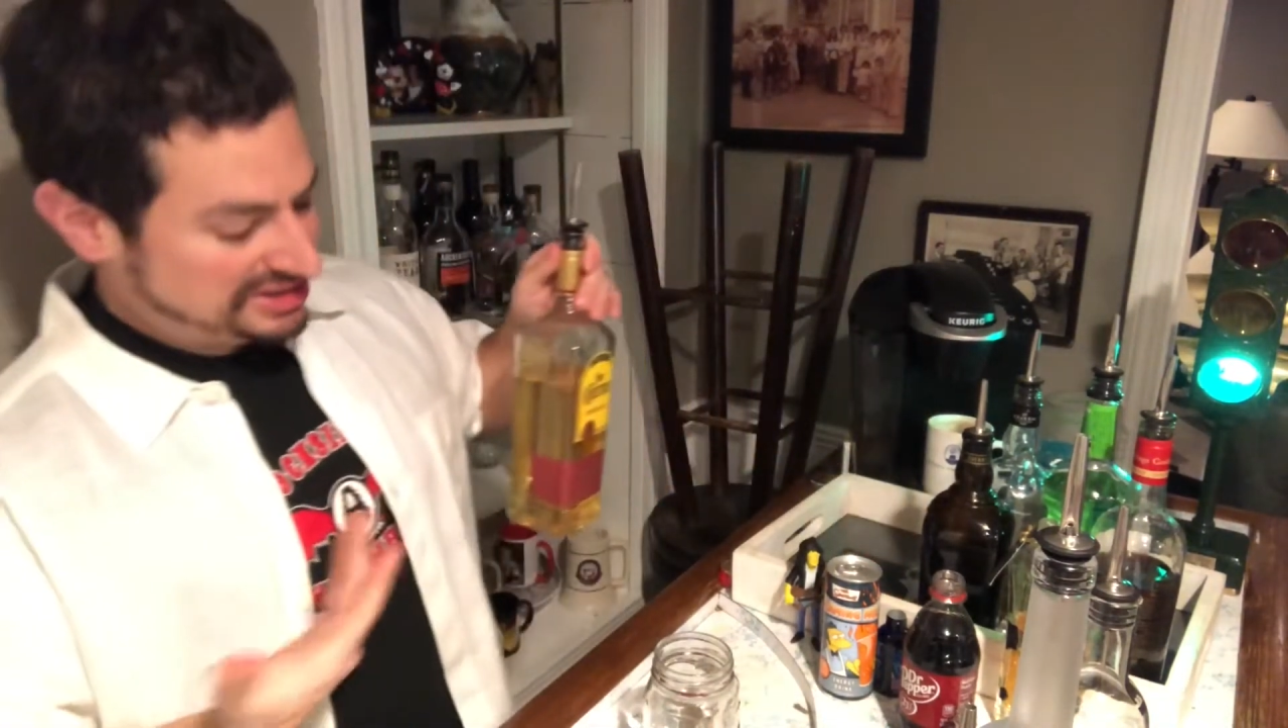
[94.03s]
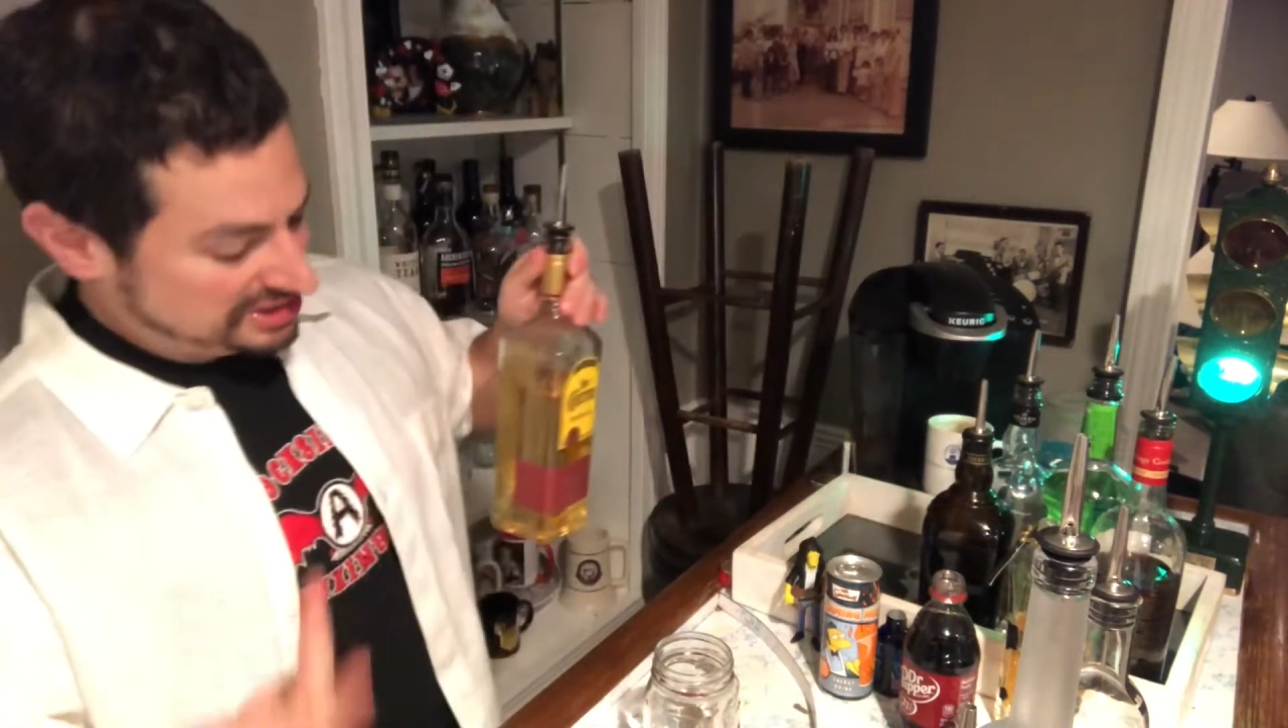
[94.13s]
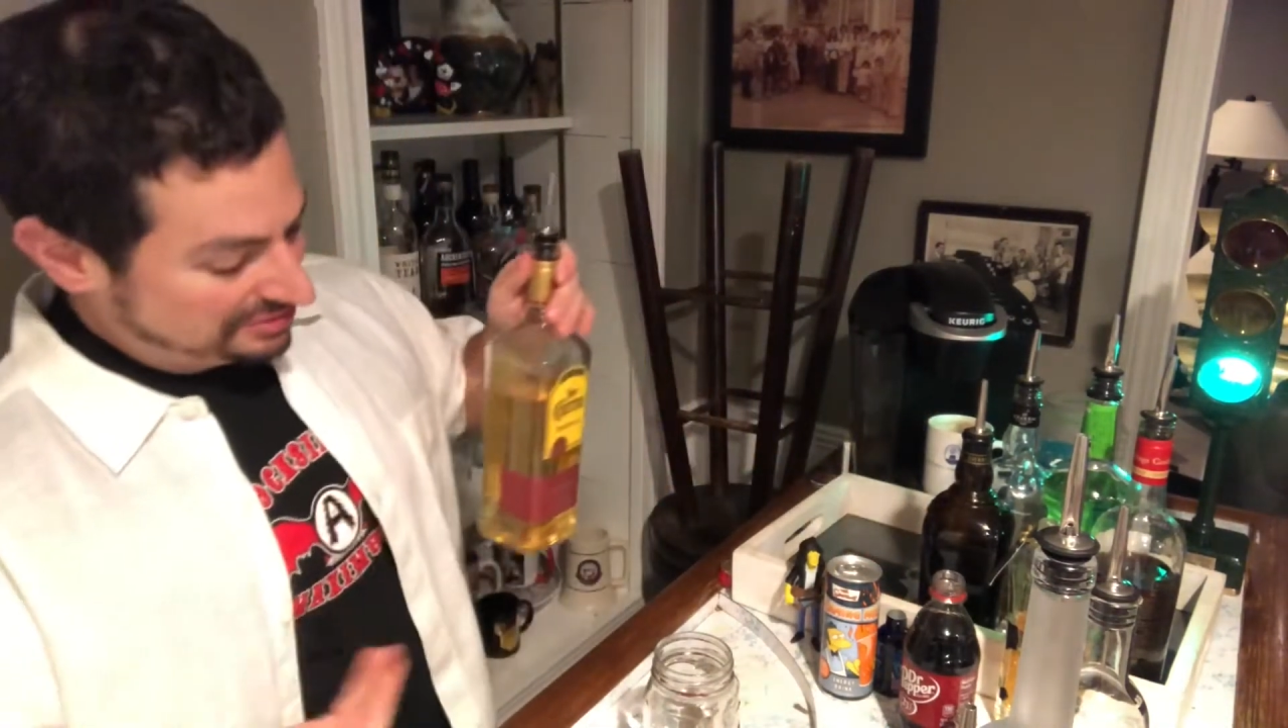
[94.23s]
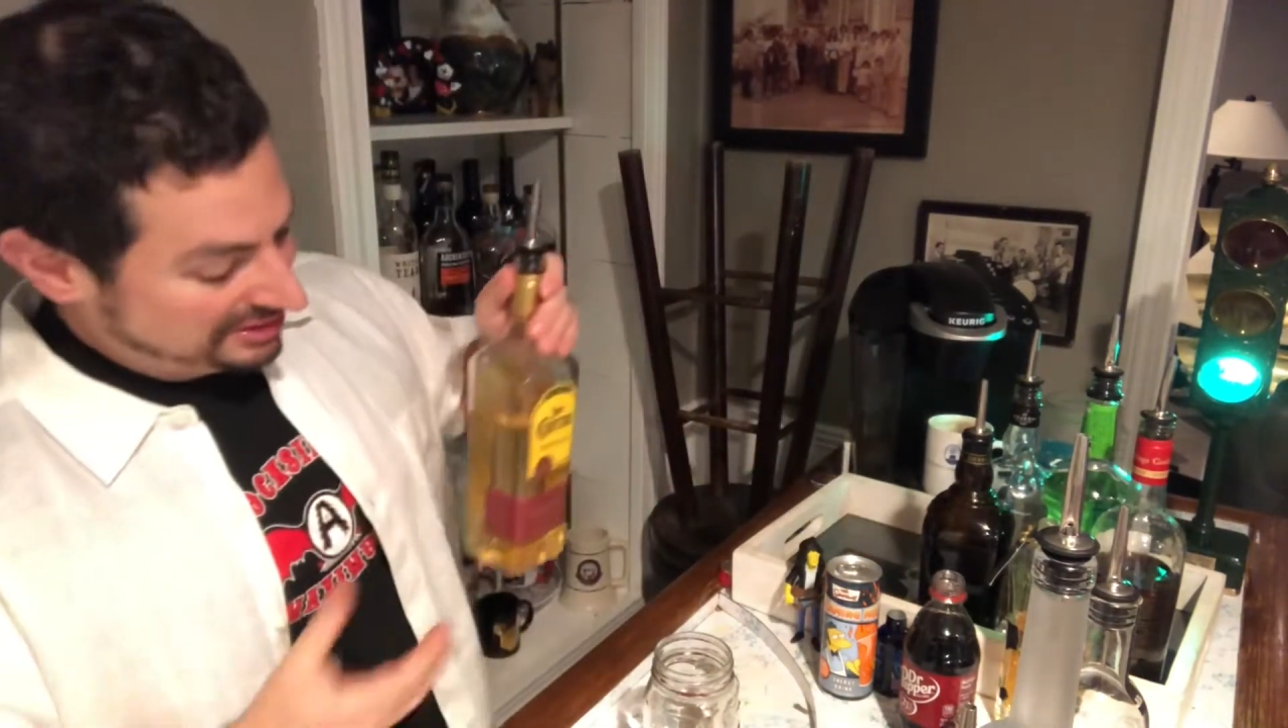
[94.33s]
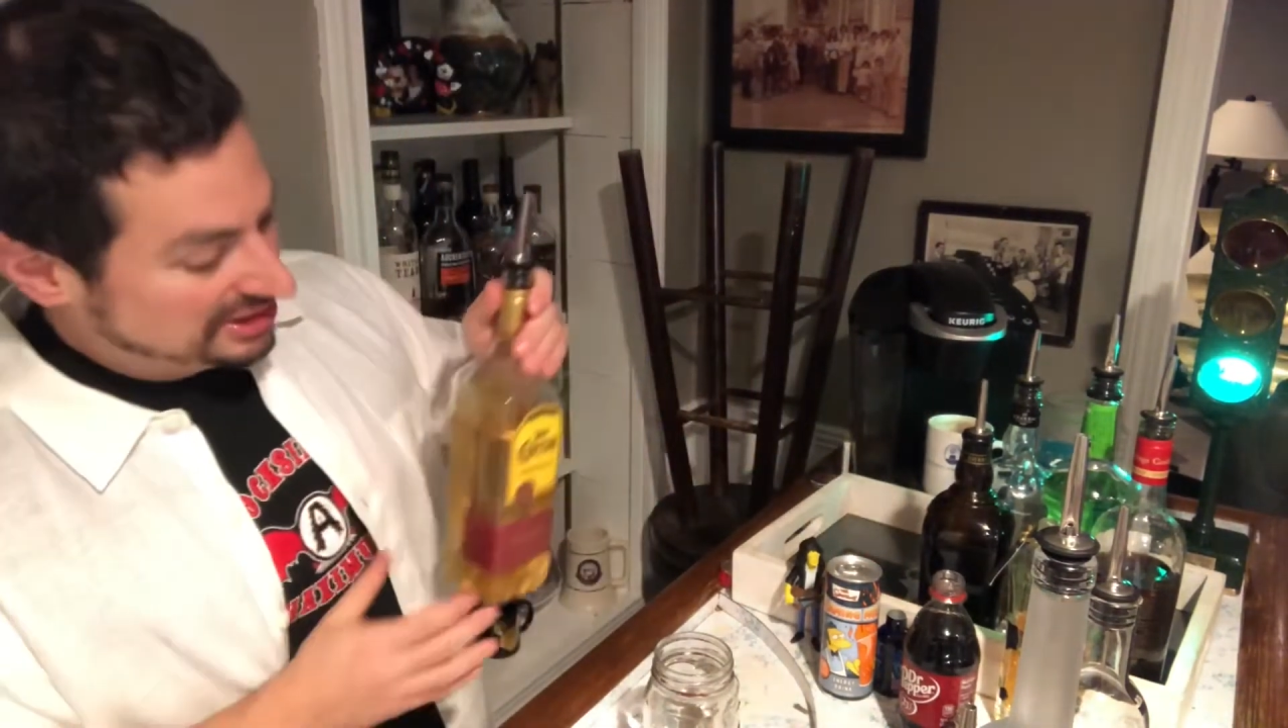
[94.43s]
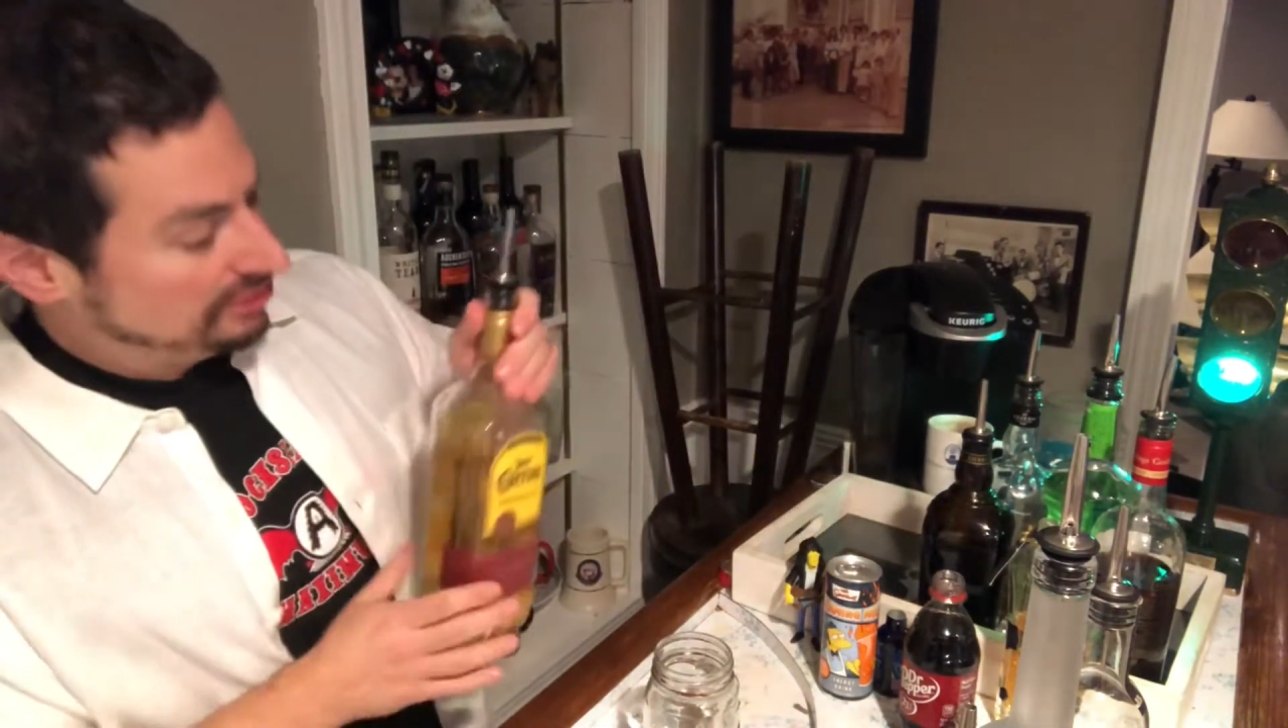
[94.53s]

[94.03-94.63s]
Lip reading: There's really no